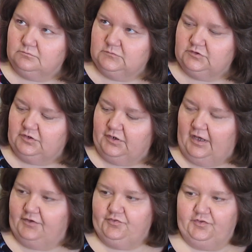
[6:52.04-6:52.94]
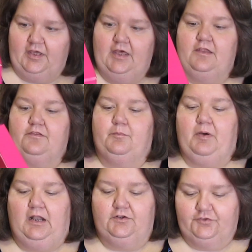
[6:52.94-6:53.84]
It's a nice set. The
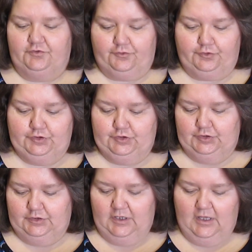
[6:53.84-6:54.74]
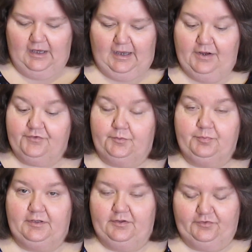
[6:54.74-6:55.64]
polishes are good. I actually
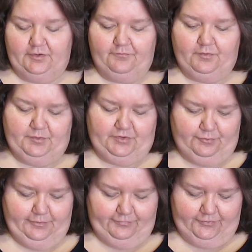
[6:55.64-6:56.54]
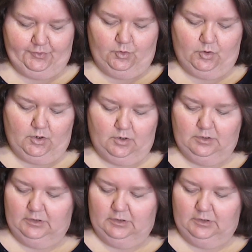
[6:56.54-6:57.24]
picked this up from a thrift store.